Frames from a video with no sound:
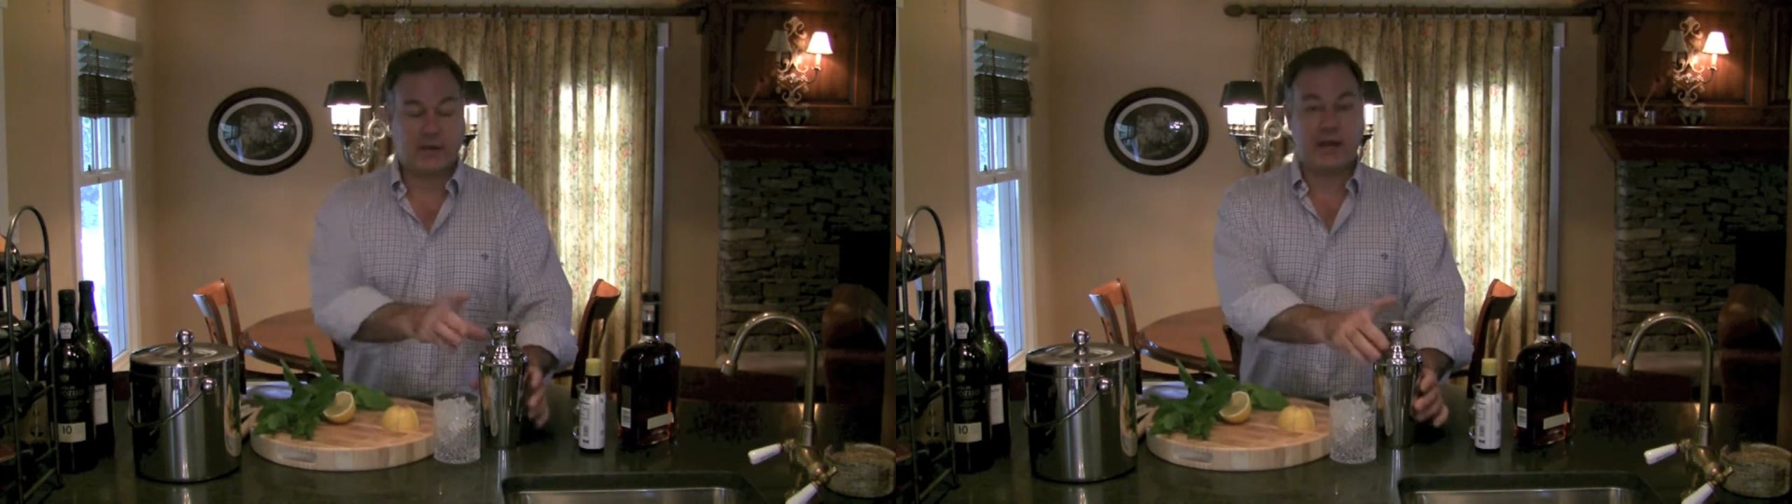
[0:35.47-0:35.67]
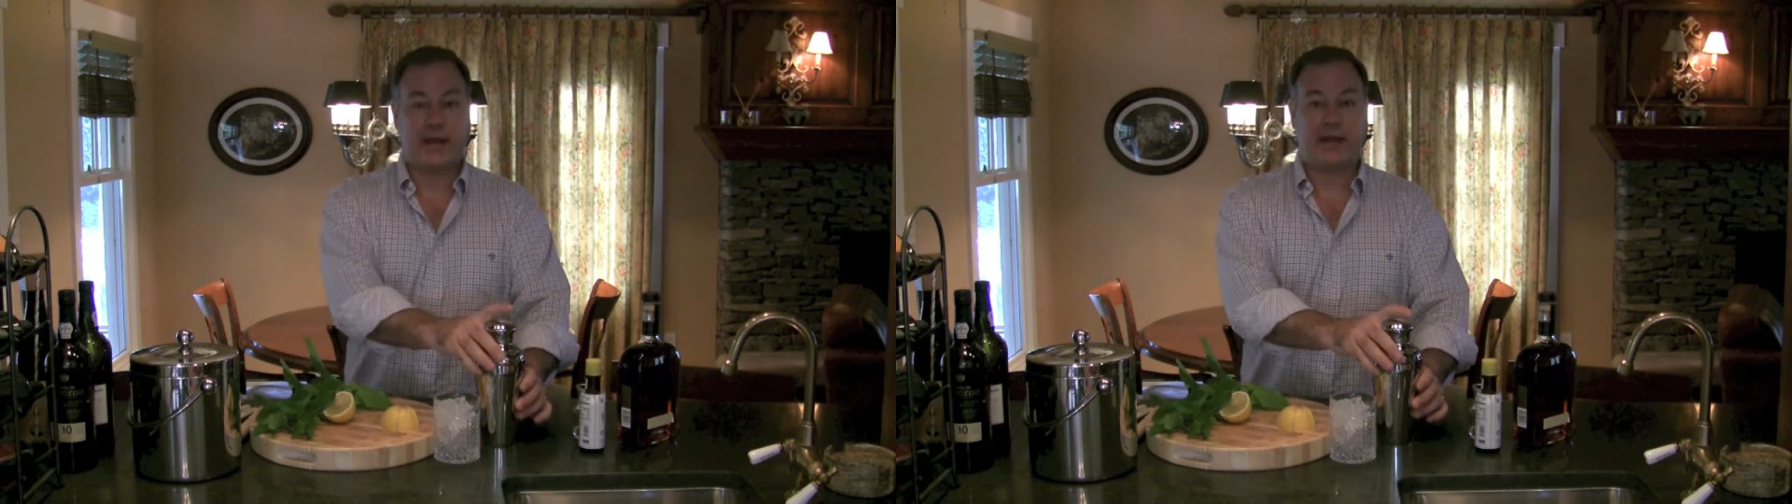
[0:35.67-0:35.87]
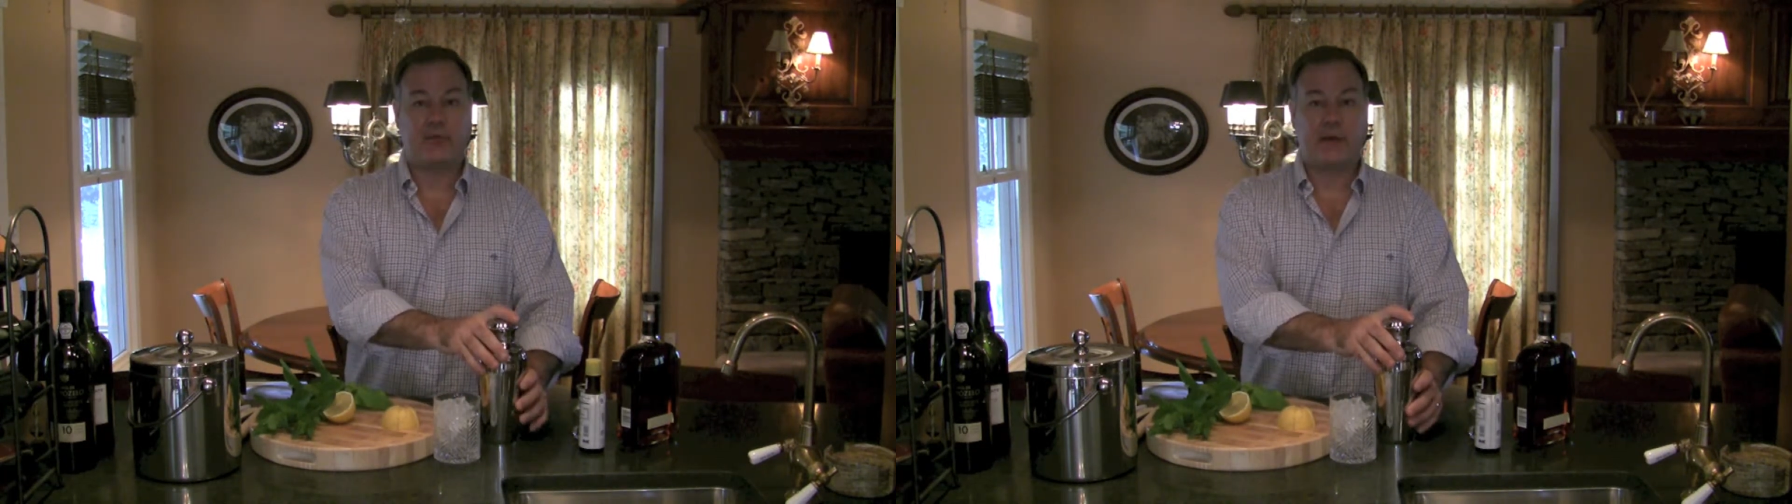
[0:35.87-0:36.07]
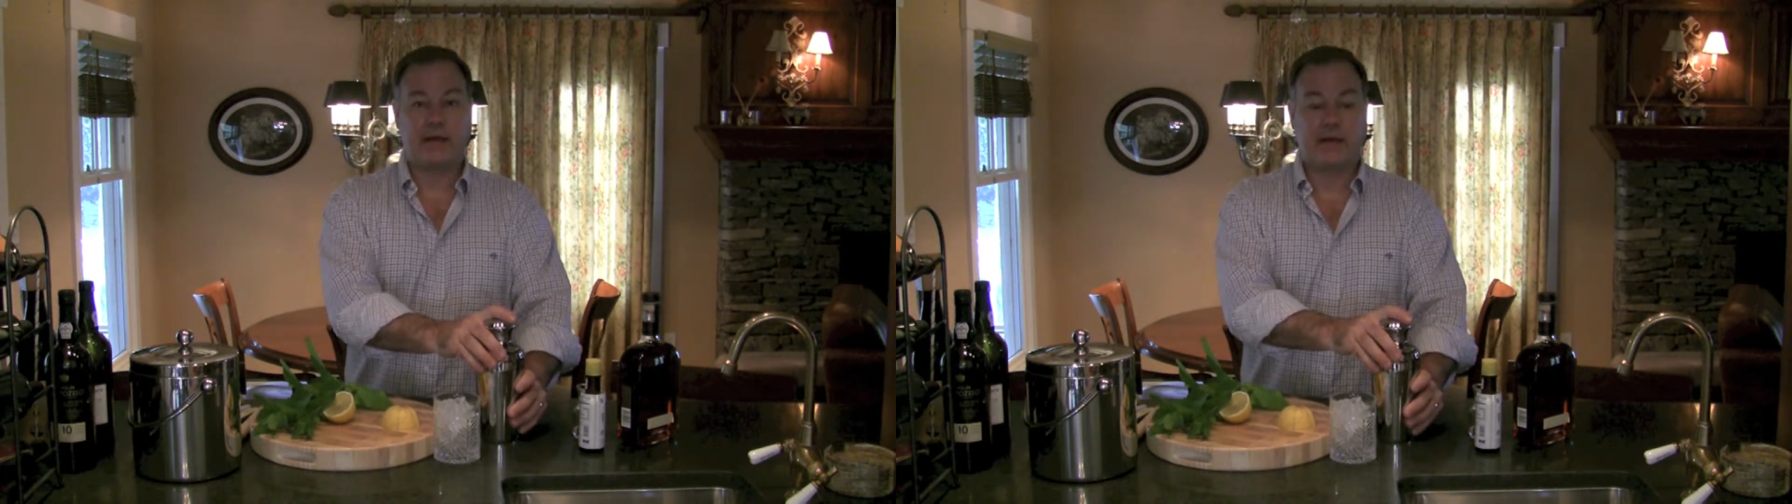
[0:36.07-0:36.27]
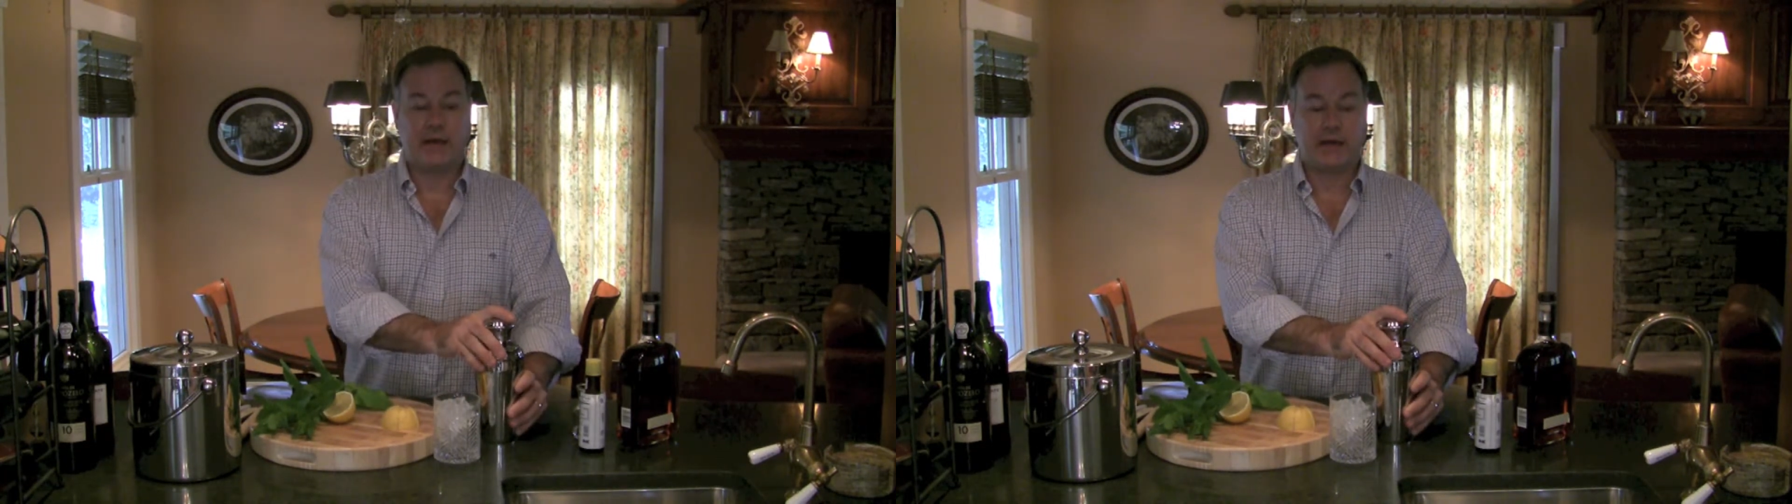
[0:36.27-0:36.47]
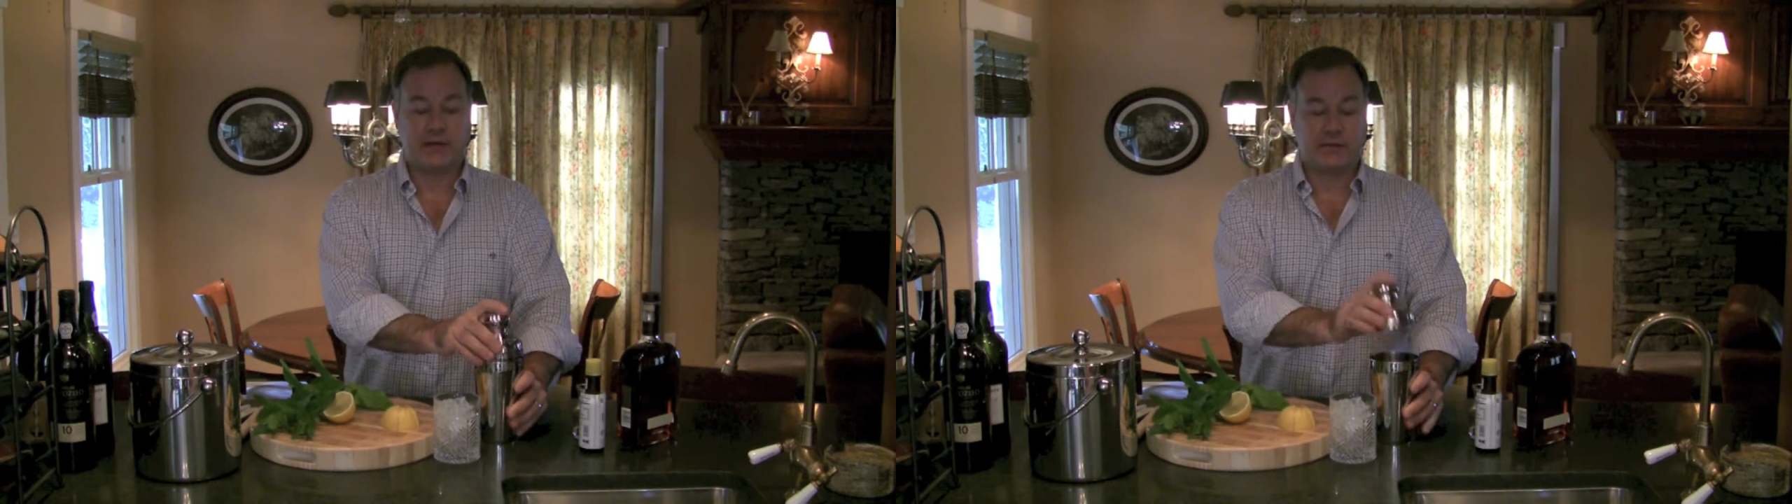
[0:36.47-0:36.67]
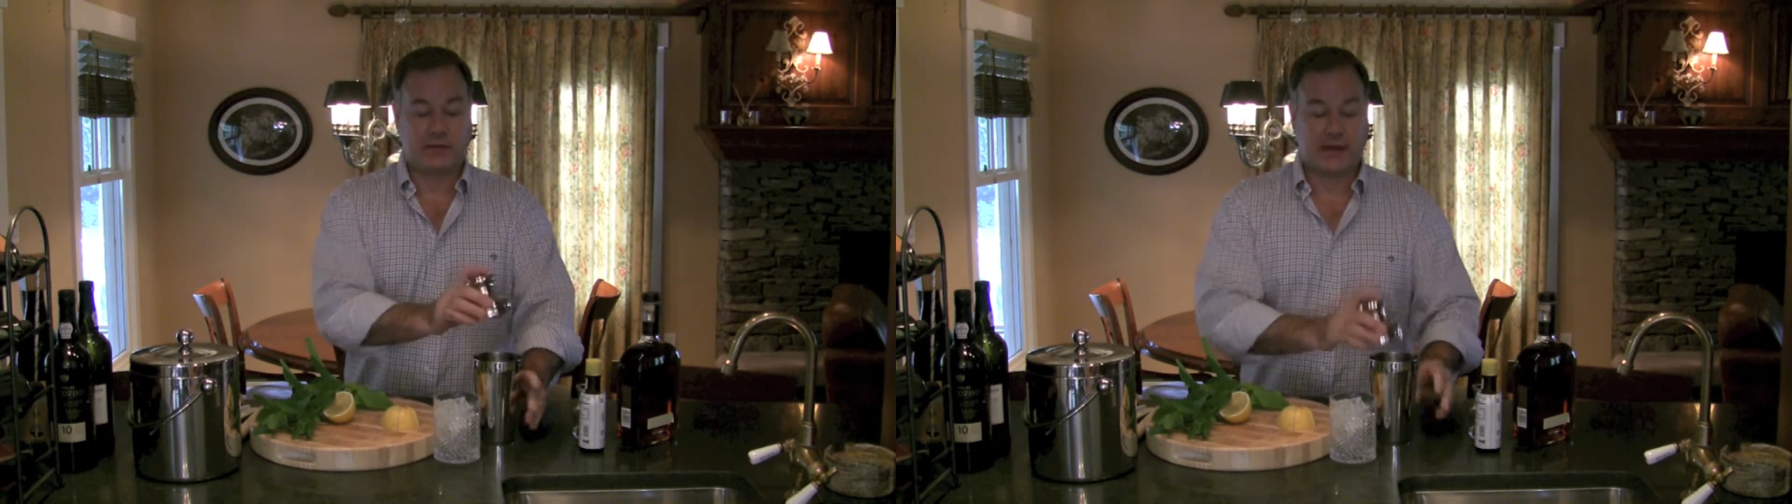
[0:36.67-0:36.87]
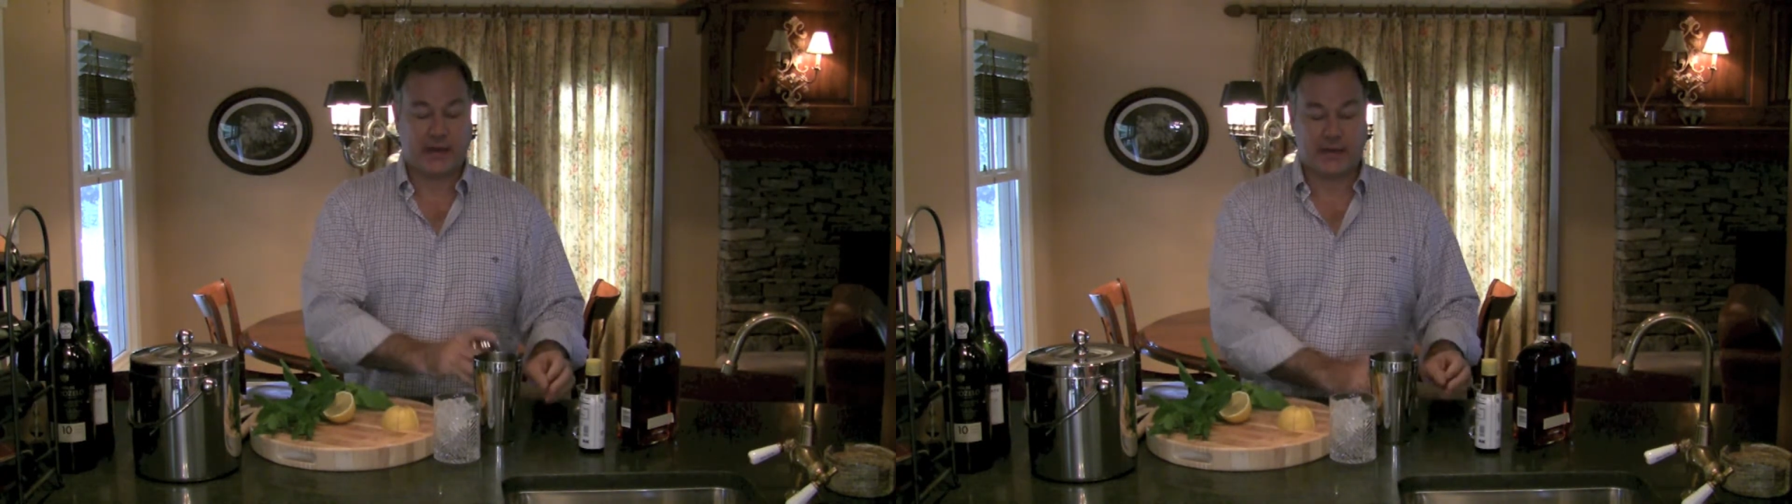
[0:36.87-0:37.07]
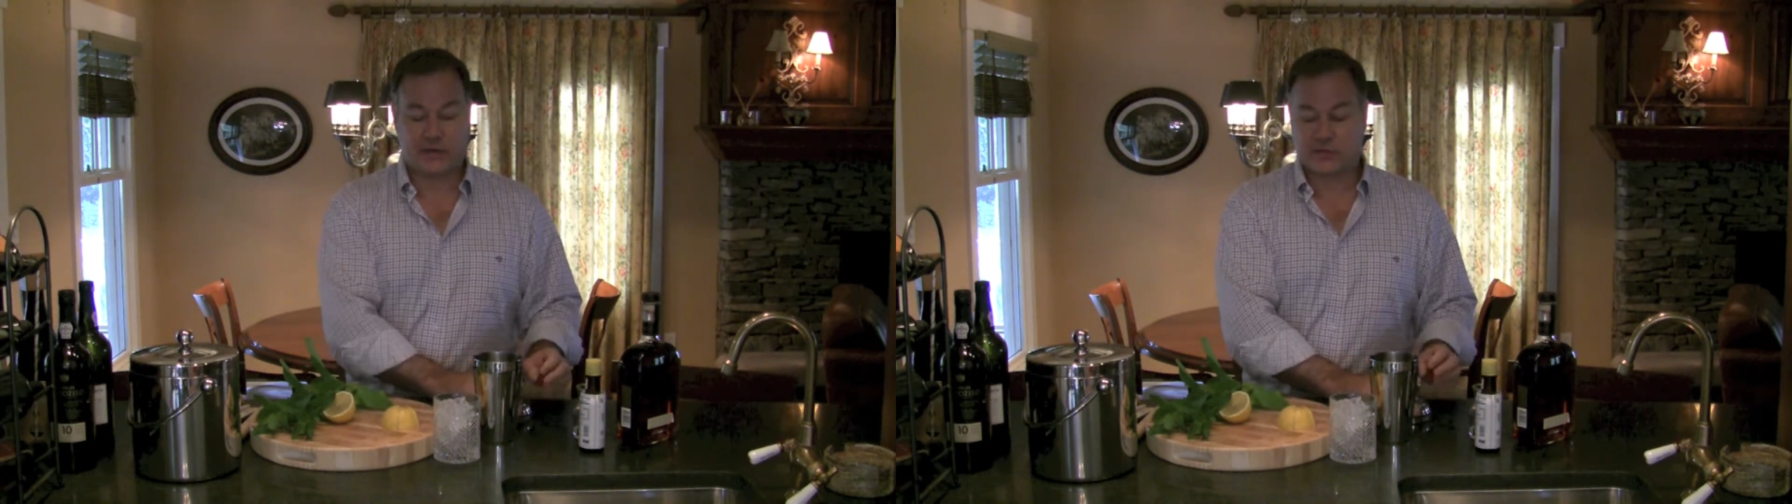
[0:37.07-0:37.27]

And we need a